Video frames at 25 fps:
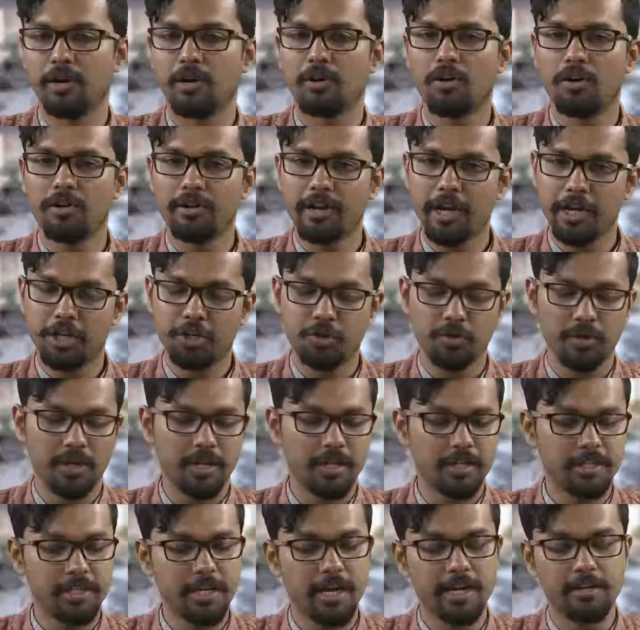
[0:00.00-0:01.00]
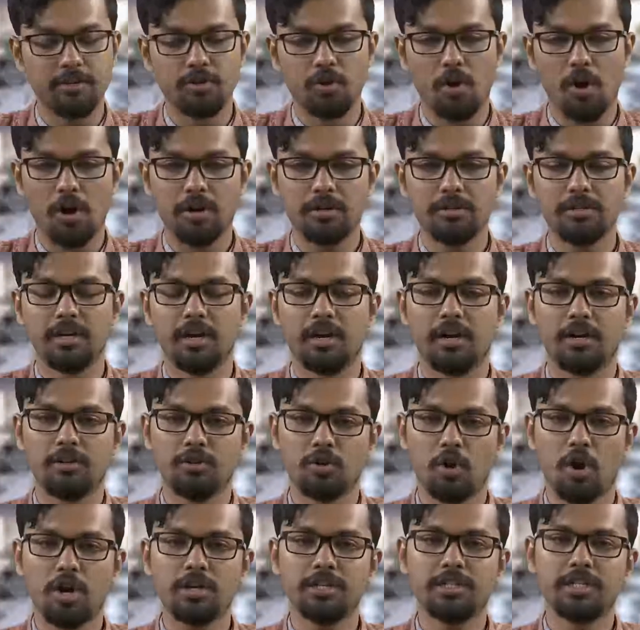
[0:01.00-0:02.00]
uh, contextuality and non uh,
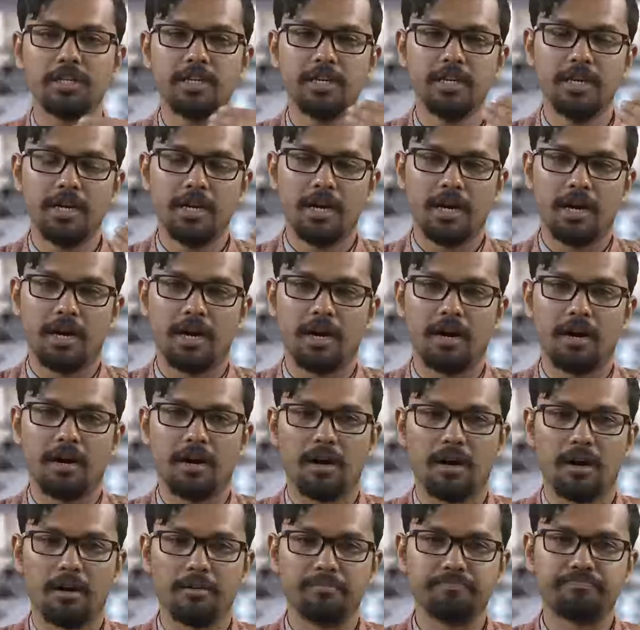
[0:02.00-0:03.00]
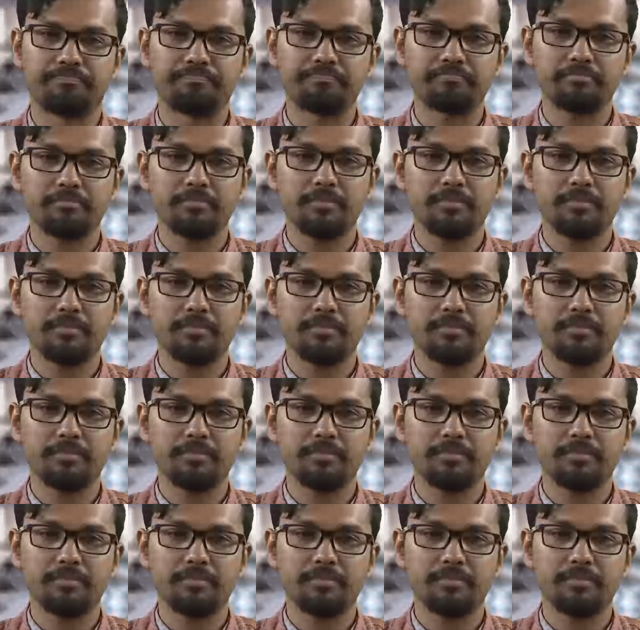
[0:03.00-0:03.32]
not um,